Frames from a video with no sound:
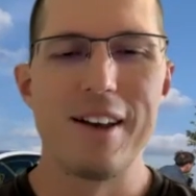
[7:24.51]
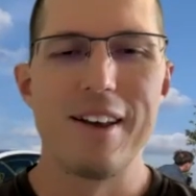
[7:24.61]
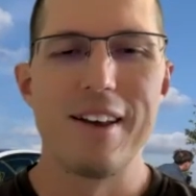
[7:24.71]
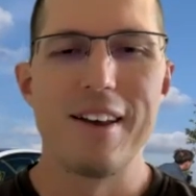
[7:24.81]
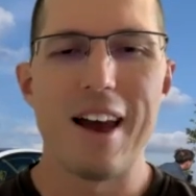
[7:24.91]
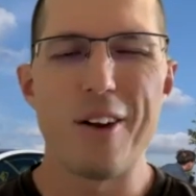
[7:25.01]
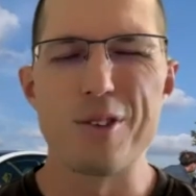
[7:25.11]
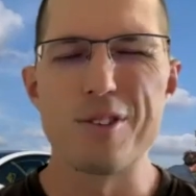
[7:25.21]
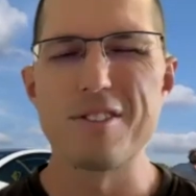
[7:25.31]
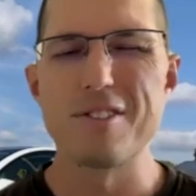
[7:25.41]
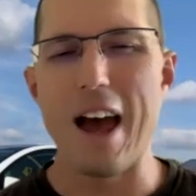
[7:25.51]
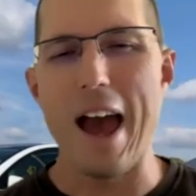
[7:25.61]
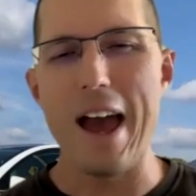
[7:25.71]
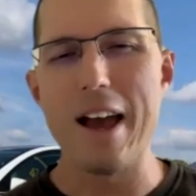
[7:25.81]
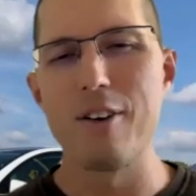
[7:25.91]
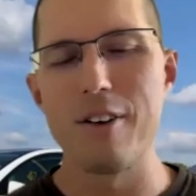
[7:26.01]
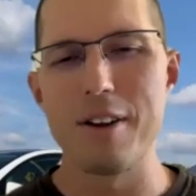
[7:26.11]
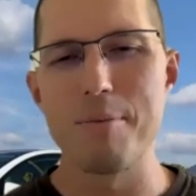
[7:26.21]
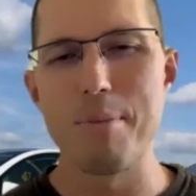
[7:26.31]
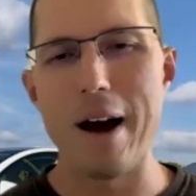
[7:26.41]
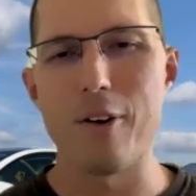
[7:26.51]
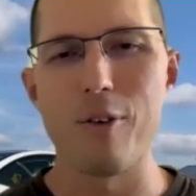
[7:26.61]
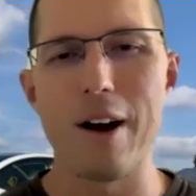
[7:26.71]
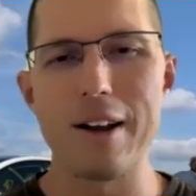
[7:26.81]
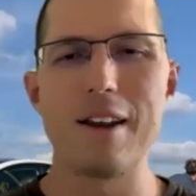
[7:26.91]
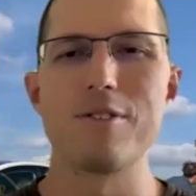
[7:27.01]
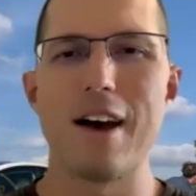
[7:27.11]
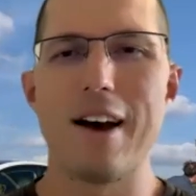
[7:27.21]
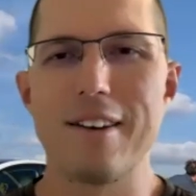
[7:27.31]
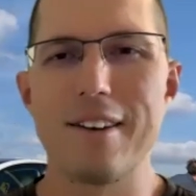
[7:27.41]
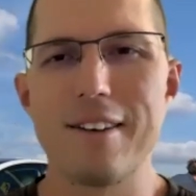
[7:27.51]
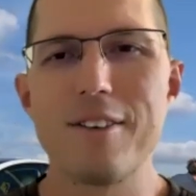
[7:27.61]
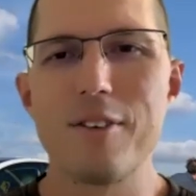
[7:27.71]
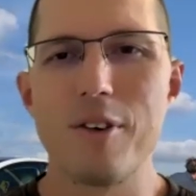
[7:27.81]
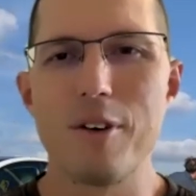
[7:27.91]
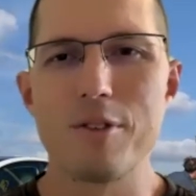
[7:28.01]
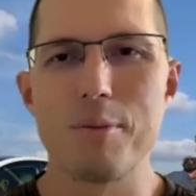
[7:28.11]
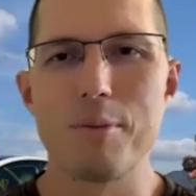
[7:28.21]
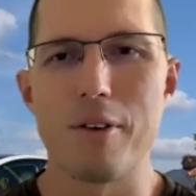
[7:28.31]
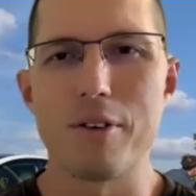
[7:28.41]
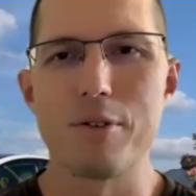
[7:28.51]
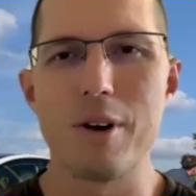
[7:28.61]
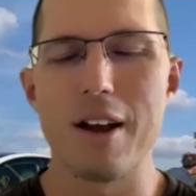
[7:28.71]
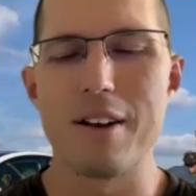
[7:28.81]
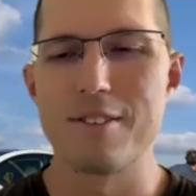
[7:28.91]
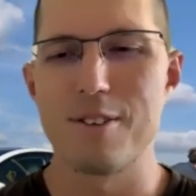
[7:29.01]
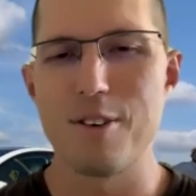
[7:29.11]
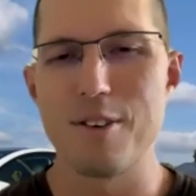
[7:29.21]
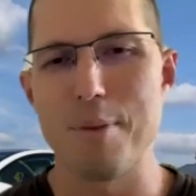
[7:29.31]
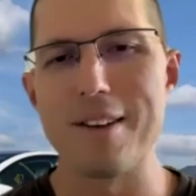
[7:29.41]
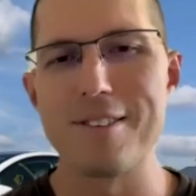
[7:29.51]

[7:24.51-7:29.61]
and it was just the angle on the back right that he was at. It was a Model 3, and so it depends on,